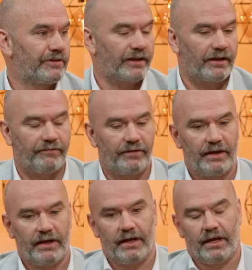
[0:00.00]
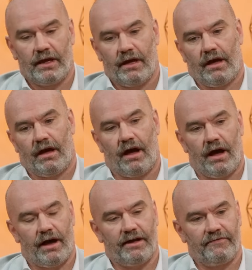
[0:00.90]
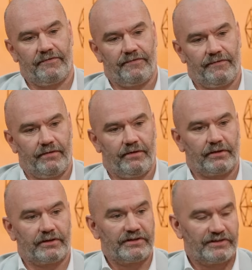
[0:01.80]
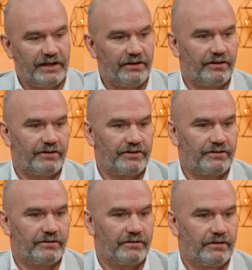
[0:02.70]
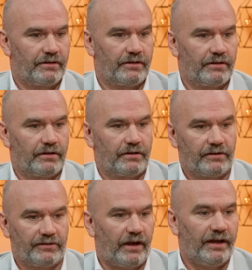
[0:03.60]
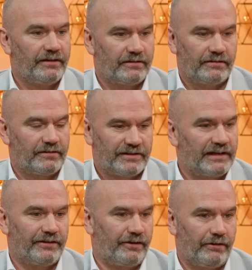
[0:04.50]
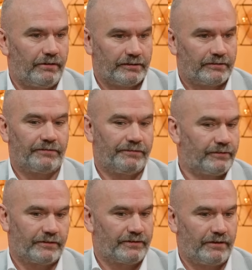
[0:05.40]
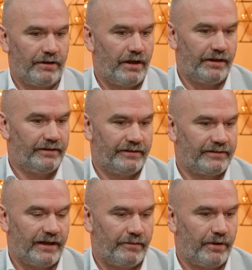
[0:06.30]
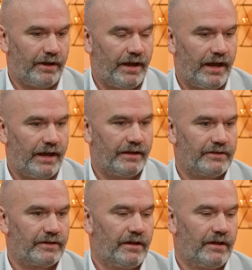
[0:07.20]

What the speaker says: Like I've considered, because I still don't know what the fuck is going on in this head of mine, and